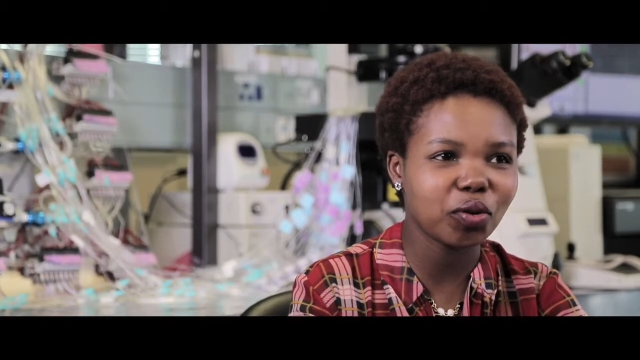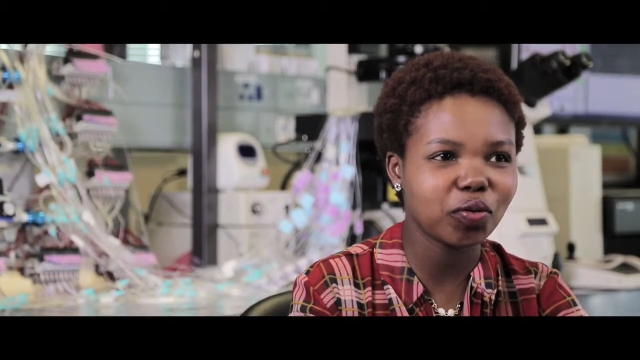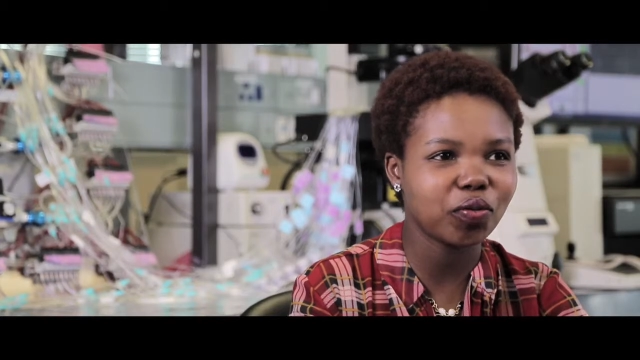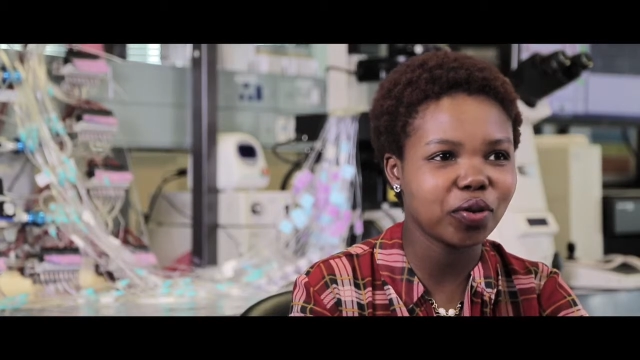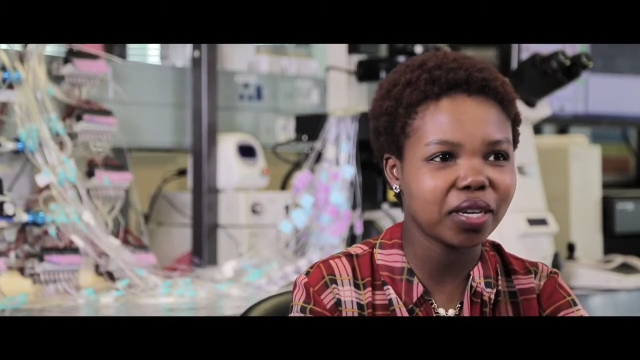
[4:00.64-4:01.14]
go
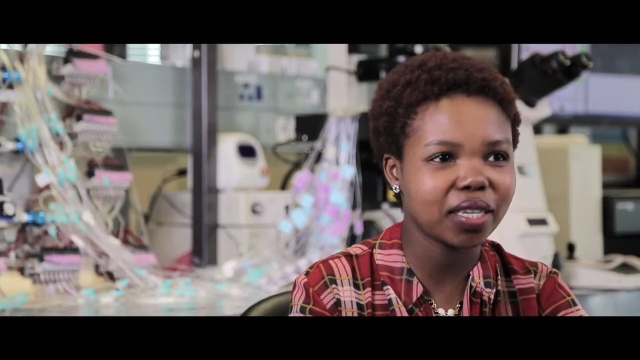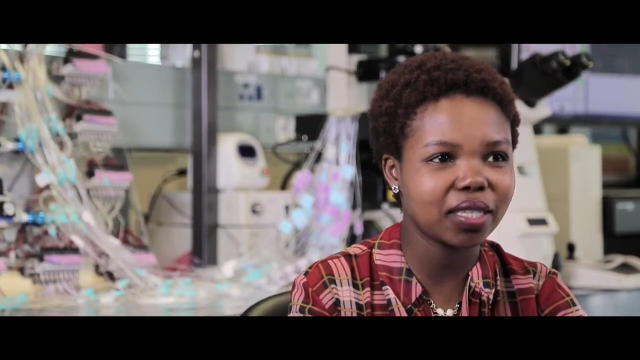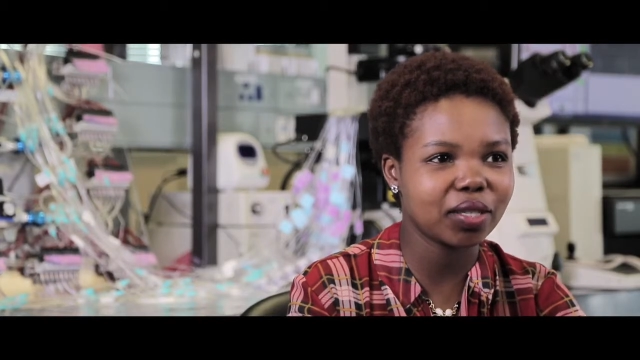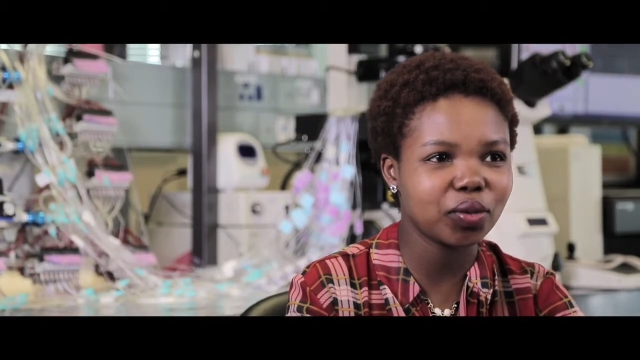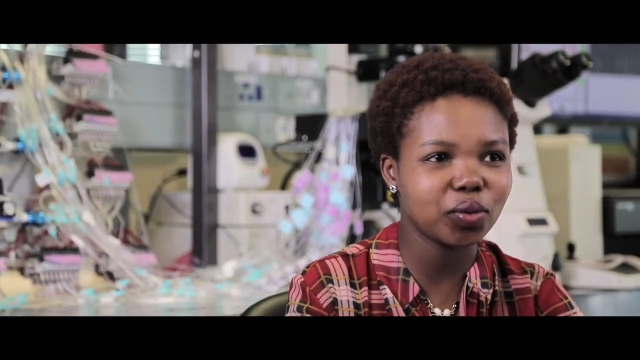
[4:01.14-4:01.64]
for
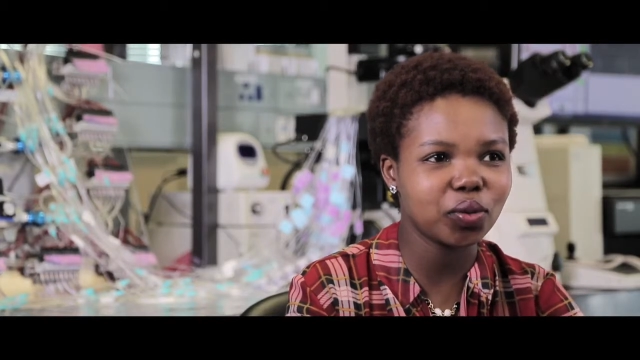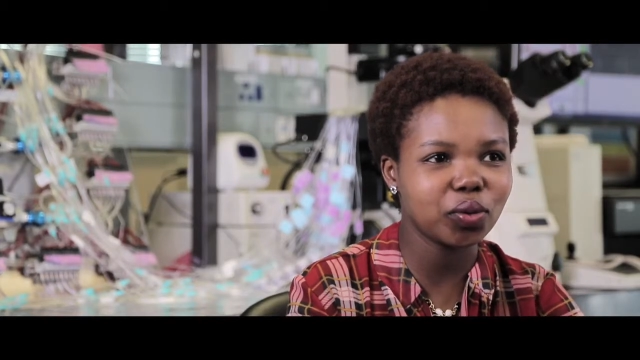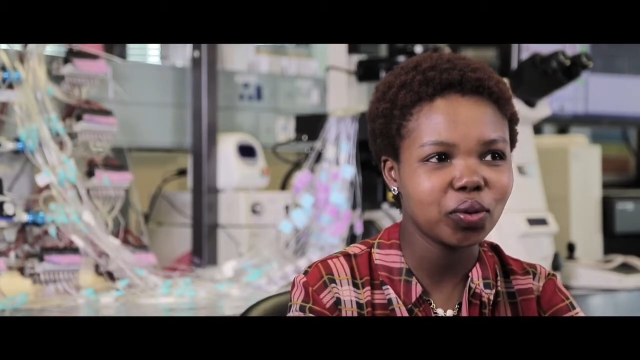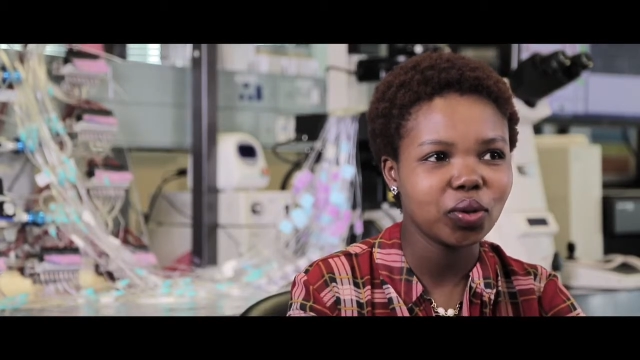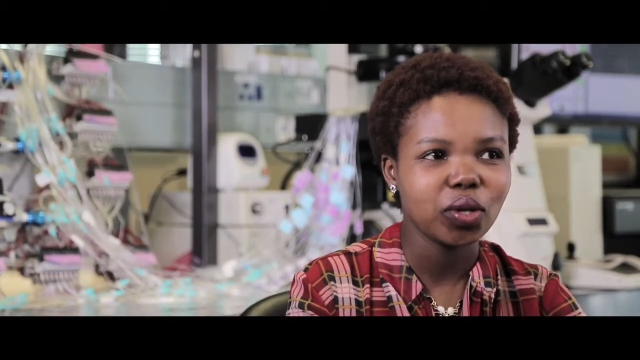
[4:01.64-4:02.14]
it.
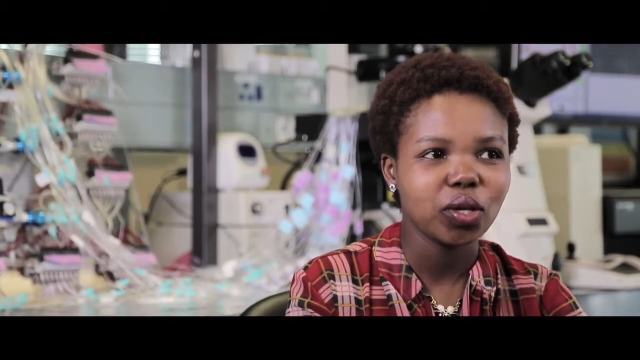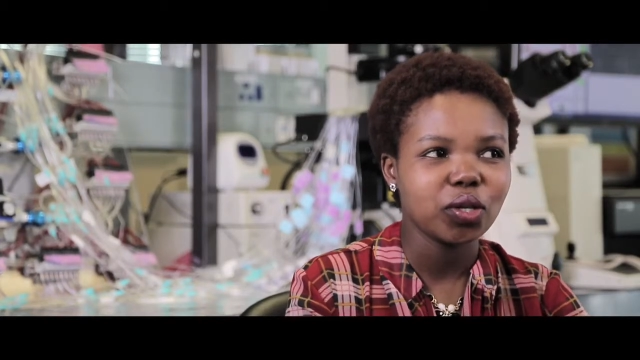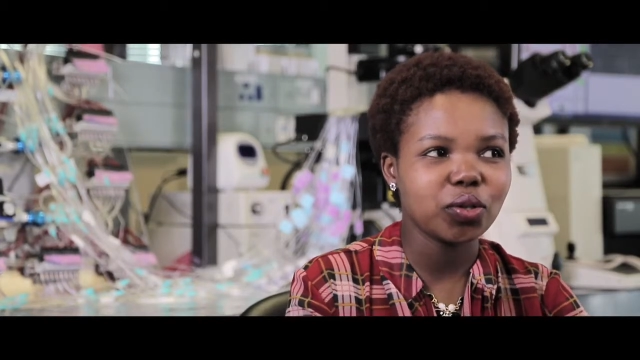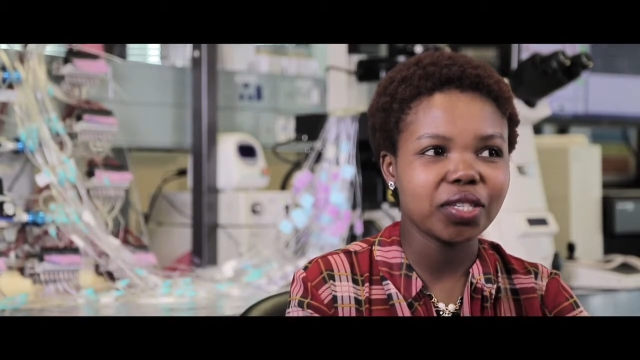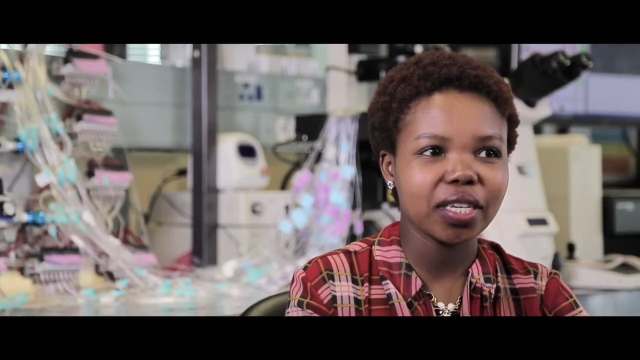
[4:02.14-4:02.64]
You
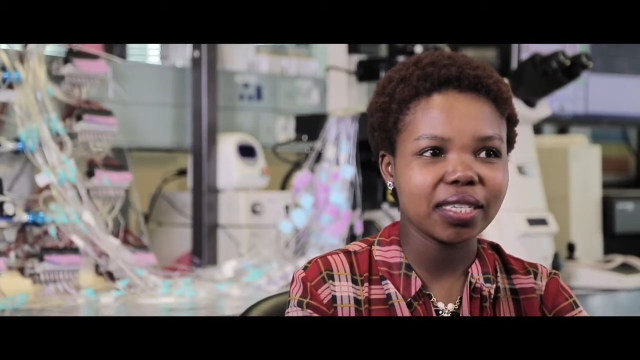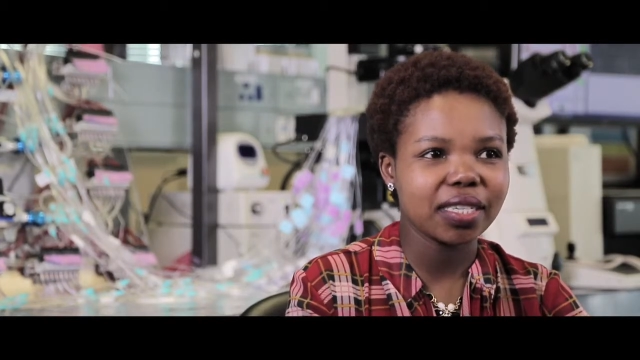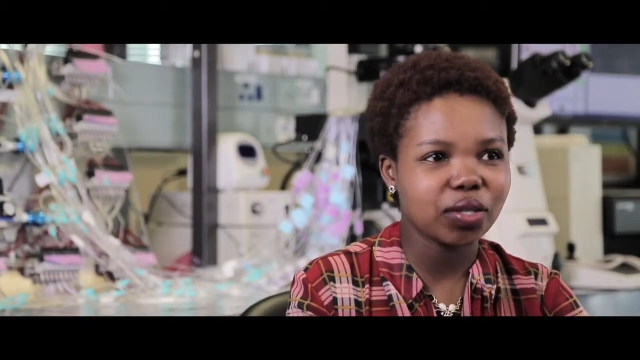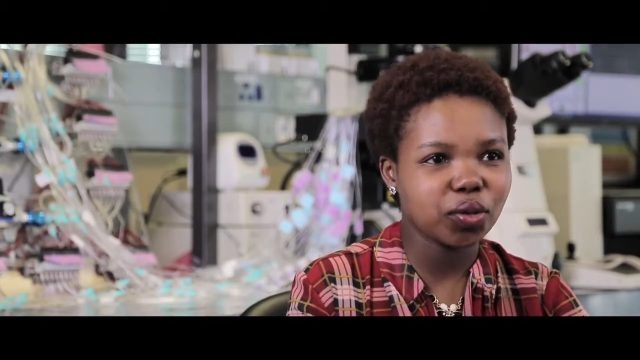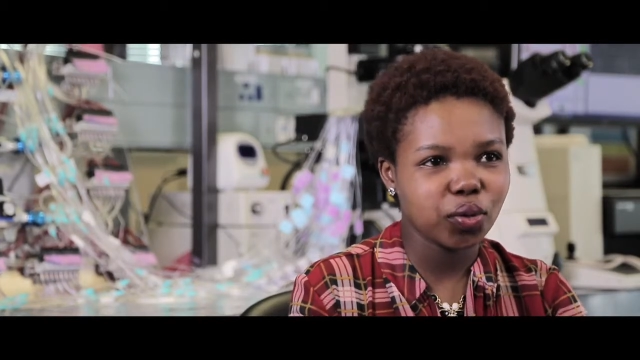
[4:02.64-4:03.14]
just
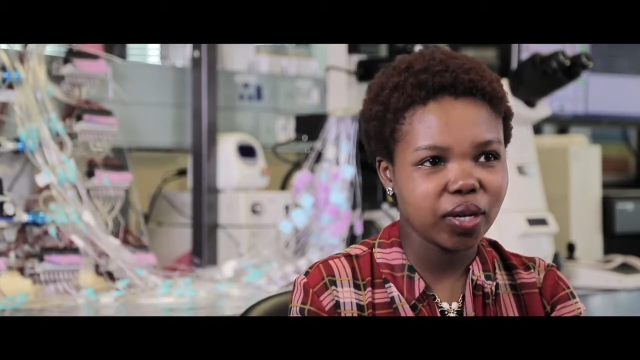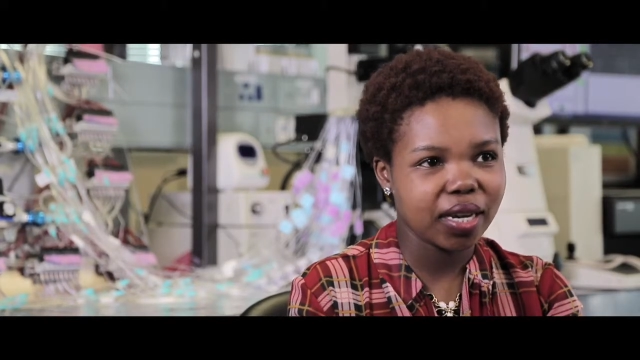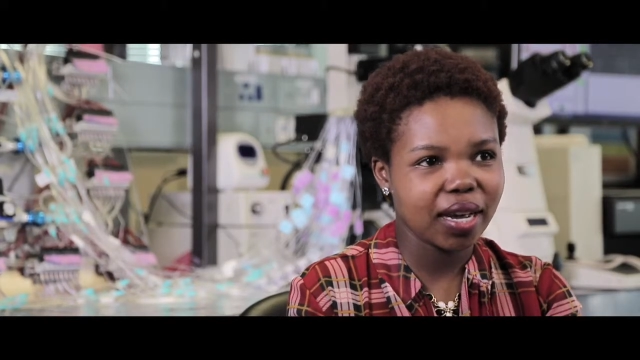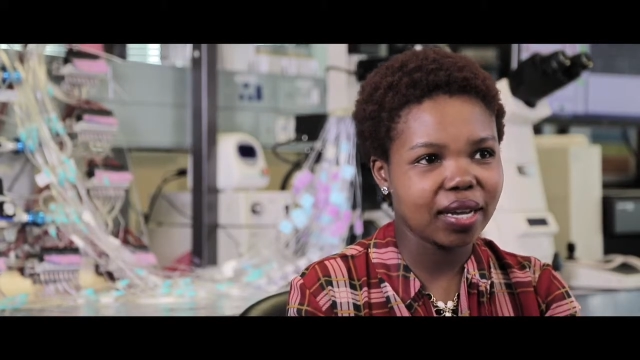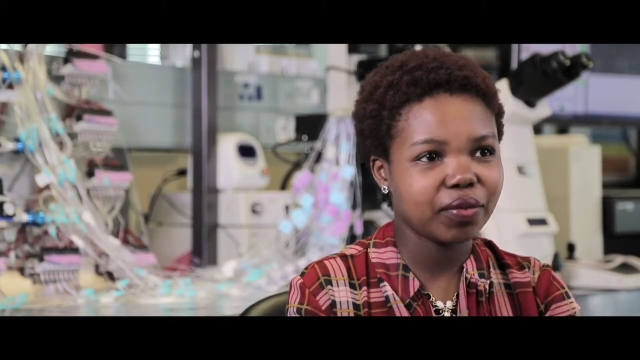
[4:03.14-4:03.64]
need to
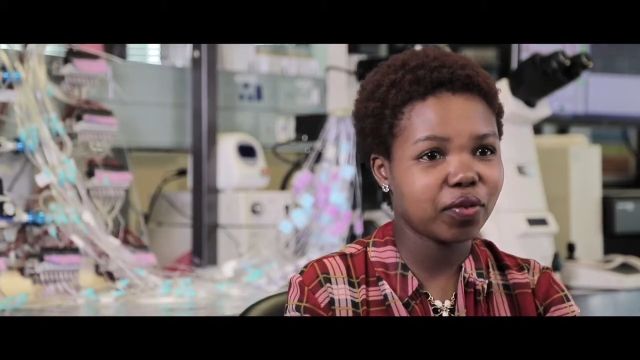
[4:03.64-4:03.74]
work hard,